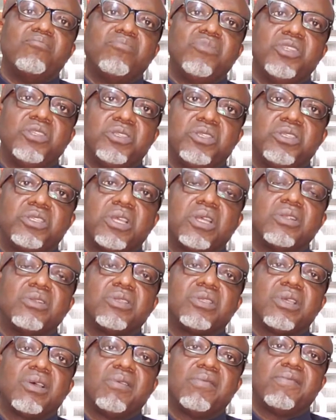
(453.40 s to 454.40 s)

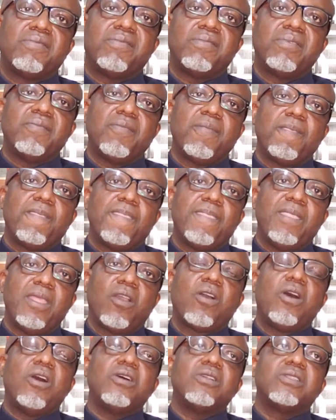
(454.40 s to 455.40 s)
decisions of
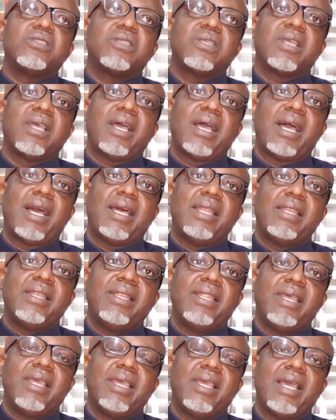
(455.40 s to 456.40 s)
the court.
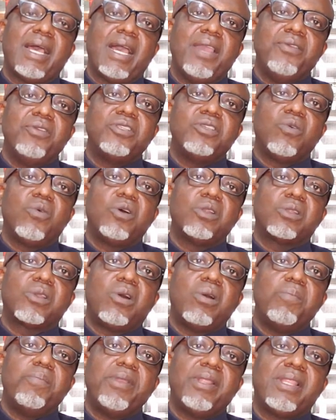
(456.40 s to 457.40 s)
And I use the word
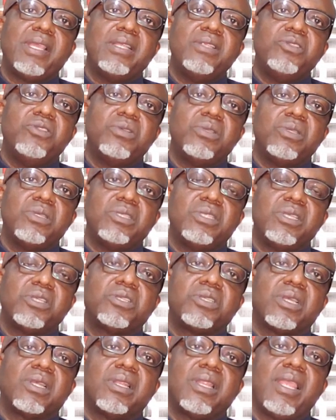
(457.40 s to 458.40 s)
competent
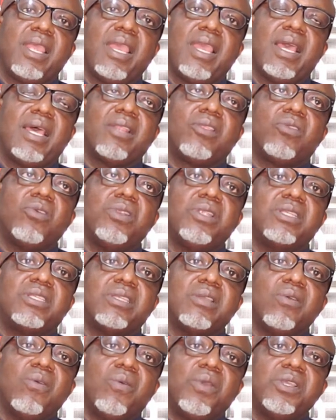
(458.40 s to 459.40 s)
jurisdiction here to
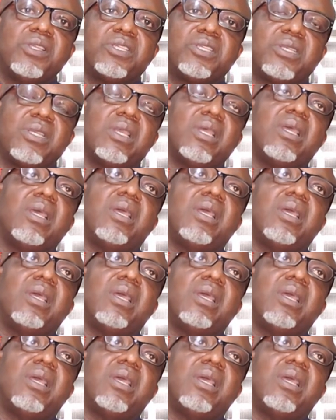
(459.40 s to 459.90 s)
distinguish